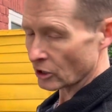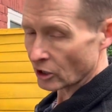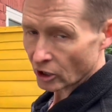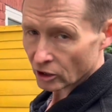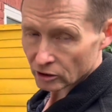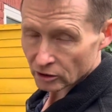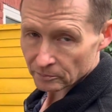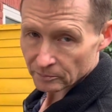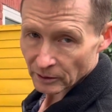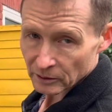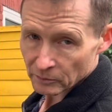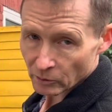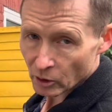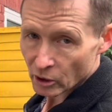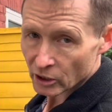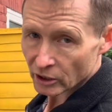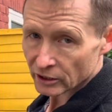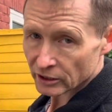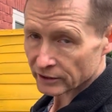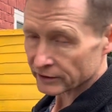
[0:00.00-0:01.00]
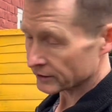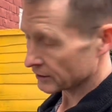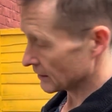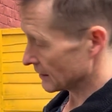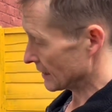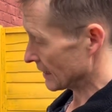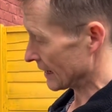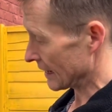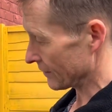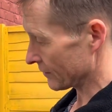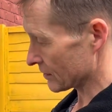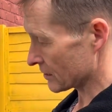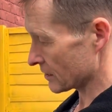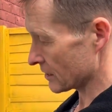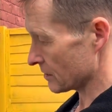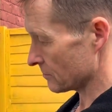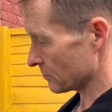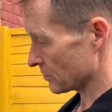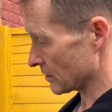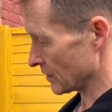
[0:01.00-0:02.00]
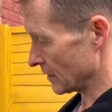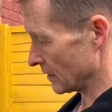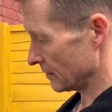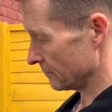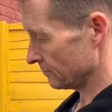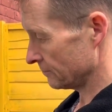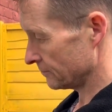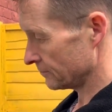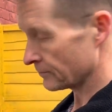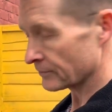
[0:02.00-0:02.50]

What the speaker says: all be working at the same time.